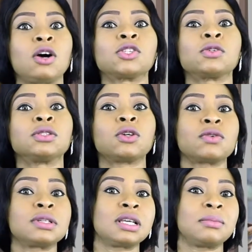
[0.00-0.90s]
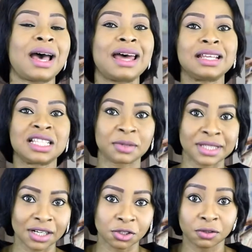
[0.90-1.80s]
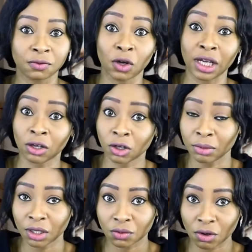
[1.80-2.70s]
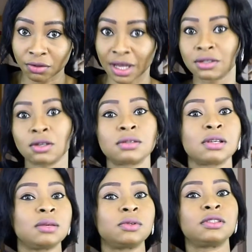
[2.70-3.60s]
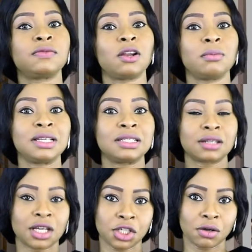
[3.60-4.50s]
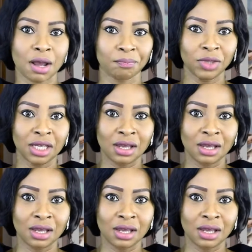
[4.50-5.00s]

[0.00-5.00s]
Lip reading: Cultural Tourism and its Potential for Economic Growth and Sustainable Development in Nigeria,